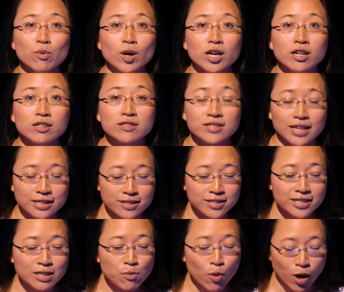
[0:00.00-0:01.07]
worlds and
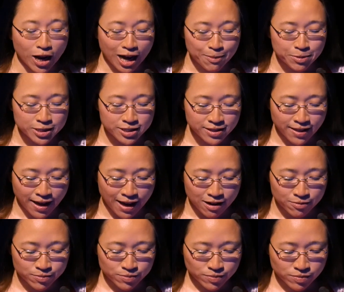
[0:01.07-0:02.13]
see what happens there.